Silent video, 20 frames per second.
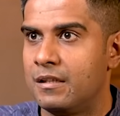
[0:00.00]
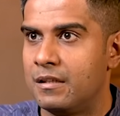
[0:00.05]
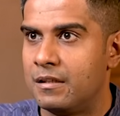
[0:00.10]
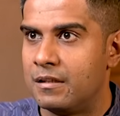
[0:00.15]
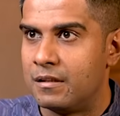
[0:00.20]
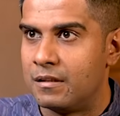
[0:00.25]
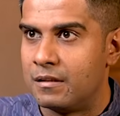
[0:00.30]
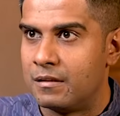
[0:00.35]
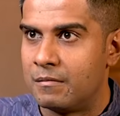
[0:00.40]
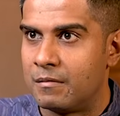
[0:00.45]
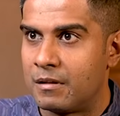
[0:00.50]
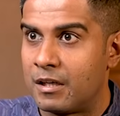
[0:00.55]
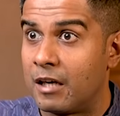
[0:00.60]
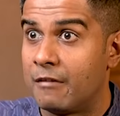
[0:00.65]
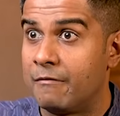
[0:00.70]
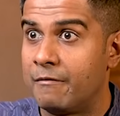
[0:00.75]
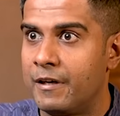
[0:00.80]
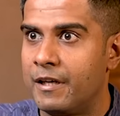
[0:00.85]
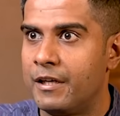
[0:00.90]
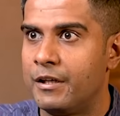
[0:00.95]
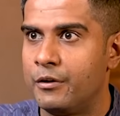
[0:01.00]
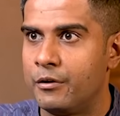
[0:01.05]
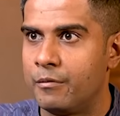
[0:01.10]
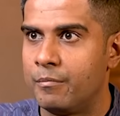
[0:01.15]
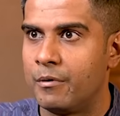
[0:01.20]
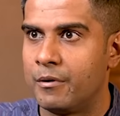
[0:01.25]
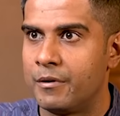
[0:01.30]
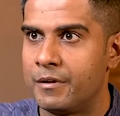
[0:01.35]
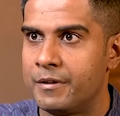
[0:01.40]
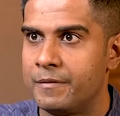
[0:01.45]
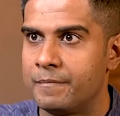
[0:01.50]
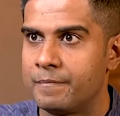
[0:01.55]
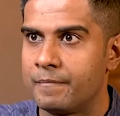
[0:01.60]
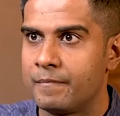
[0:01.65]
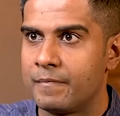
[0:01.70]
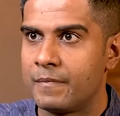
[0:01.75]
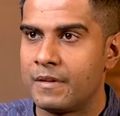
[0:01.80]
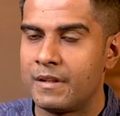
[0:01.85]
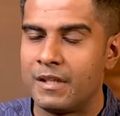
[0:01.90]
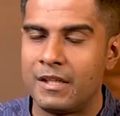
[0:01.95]
kapha in your body.
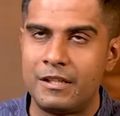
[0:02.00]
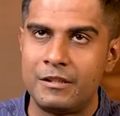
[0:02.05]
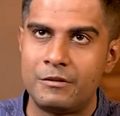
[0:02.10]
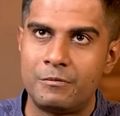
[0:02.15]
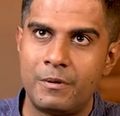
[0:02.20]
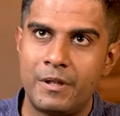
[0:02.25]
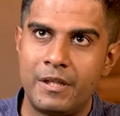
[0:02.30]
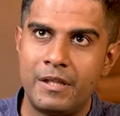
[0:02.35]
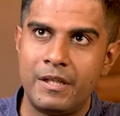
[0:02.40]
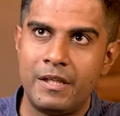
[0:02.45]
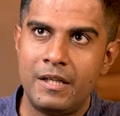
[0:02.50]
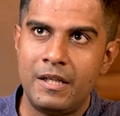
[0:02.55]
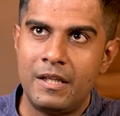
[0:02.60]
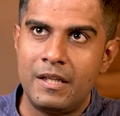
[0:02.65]
That is why